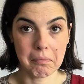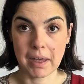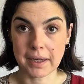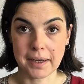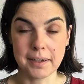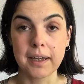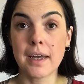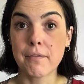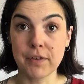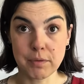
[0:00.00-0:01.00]
Again,
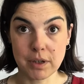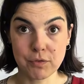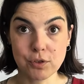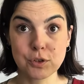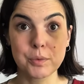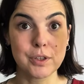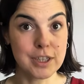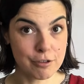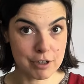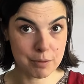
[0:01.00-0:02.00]
very affordable
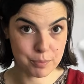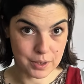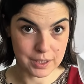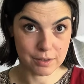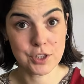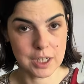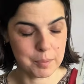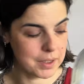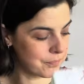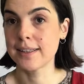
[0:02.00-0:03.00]
and great brand for
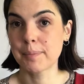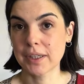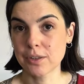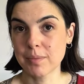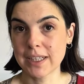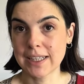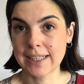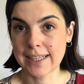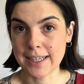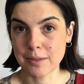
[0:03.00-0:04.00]
summer. The pattern by Lily
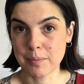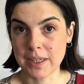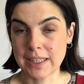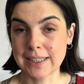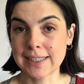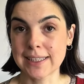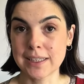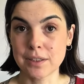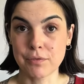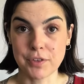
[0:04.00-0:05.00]
Kate Makes is
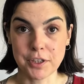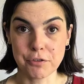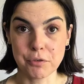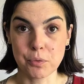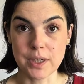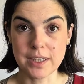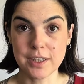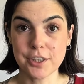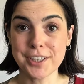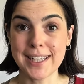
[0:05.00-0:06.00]
knitted in fingering weight
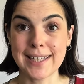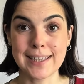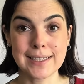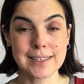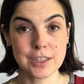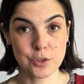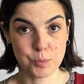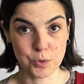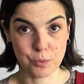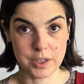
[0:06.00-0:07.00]
yarn, and this is a
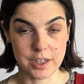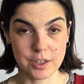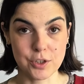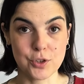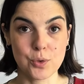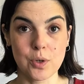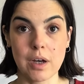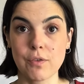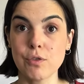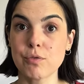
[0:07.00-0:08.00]
sport weight yarn. So
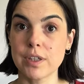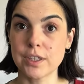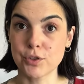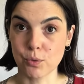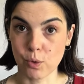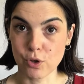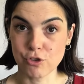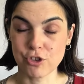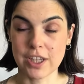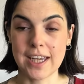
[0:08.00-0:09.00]
I've already
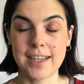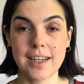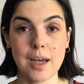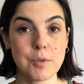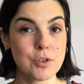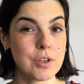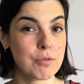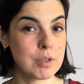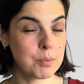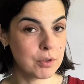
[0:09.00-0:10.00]
swatched, and I'm using
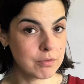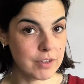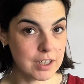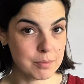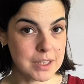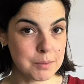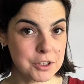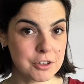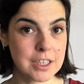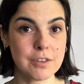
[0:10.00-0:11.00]

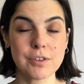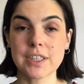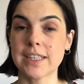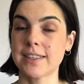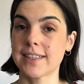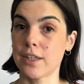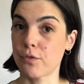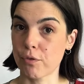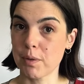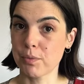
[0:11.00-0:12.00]
3.5mm needles instead of
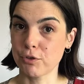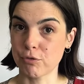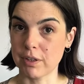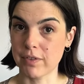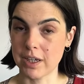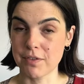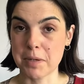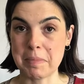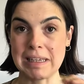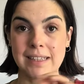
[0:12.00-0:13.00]
3.25 and
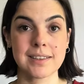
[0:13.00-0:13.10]
making